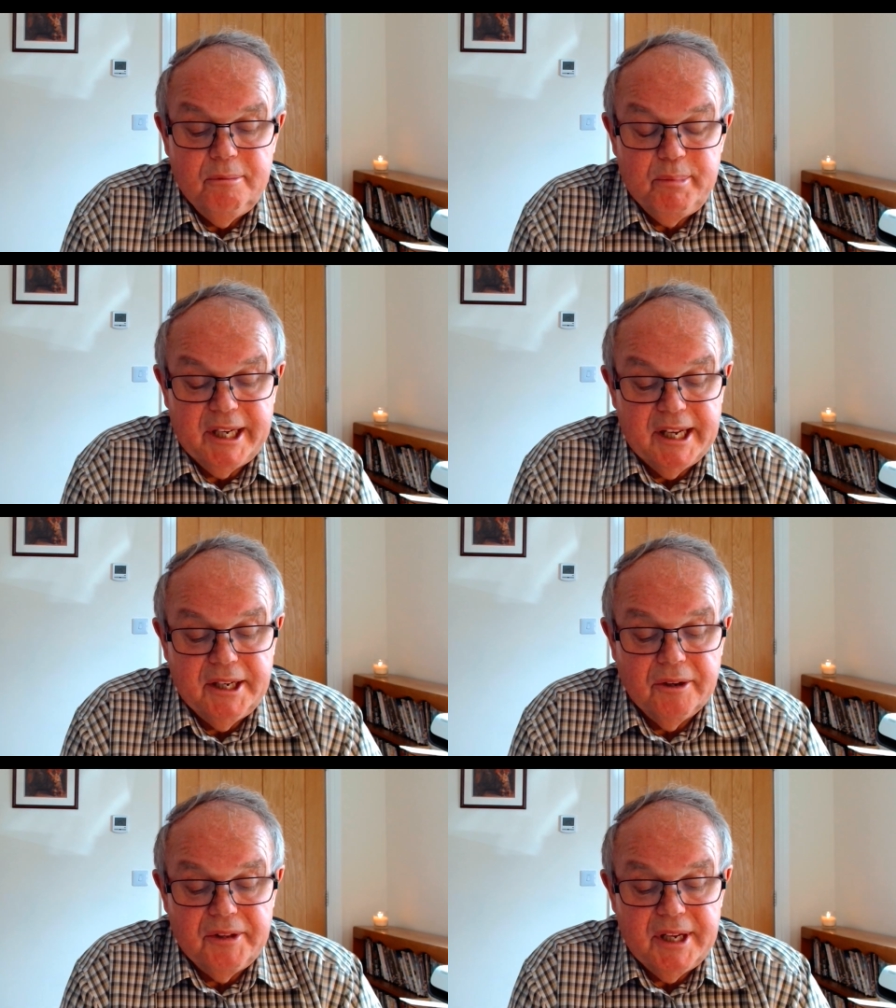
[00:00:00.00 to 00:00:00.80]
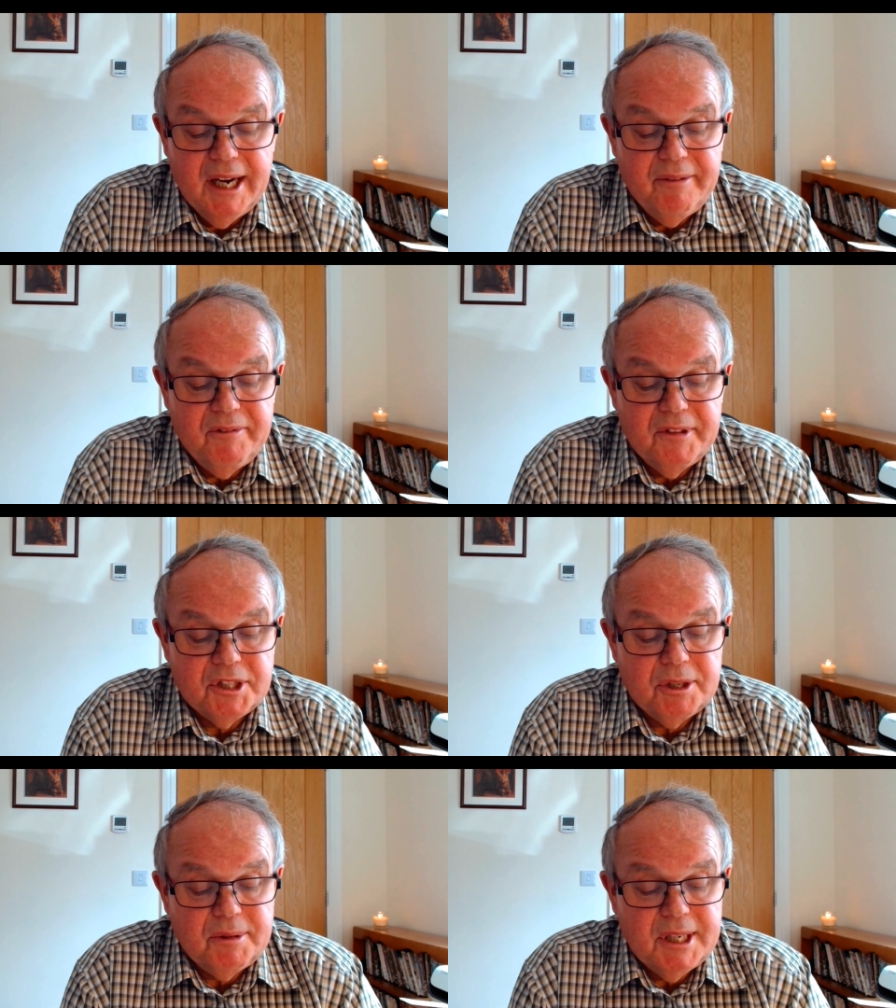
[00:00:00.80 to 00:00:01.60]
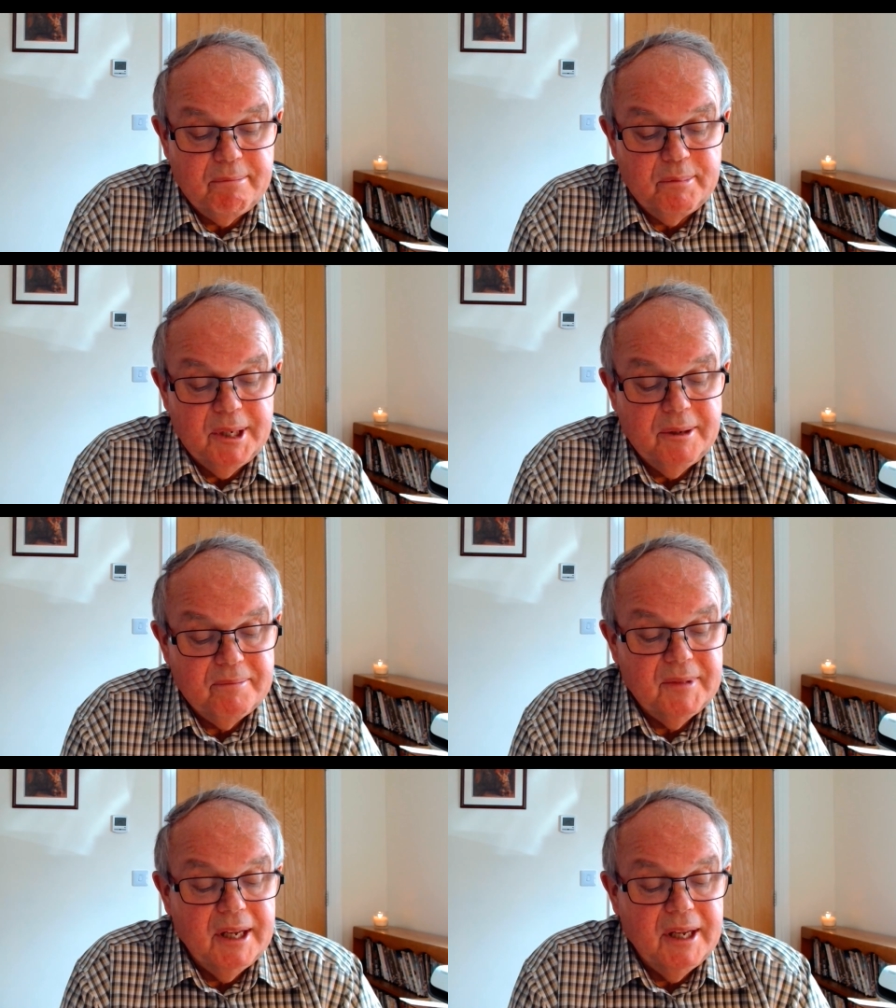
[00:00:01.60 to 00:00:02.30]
beginning on the 11th of September,